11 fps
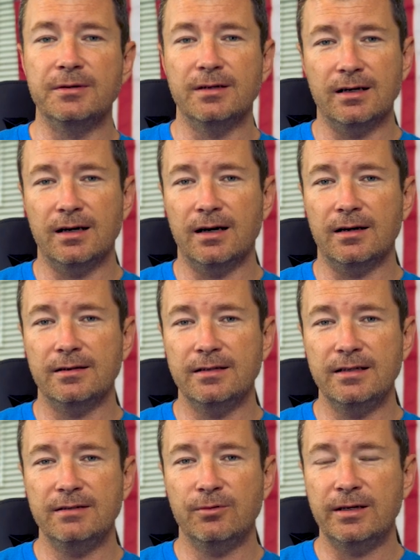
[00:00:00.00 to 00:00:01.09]
Uh,
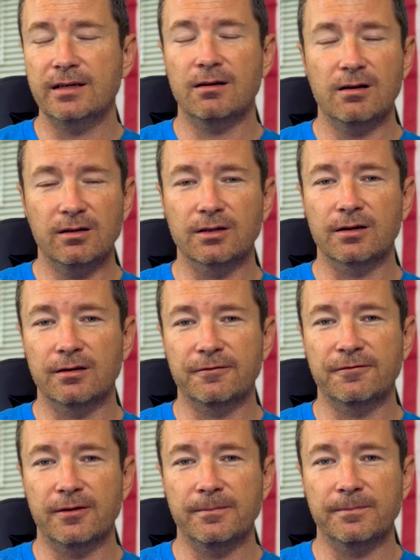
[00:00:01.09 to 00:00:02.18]
he, we can all learn
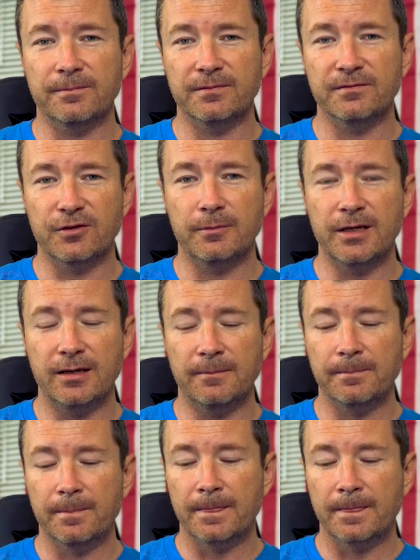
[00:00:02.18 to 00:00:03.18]
from from him.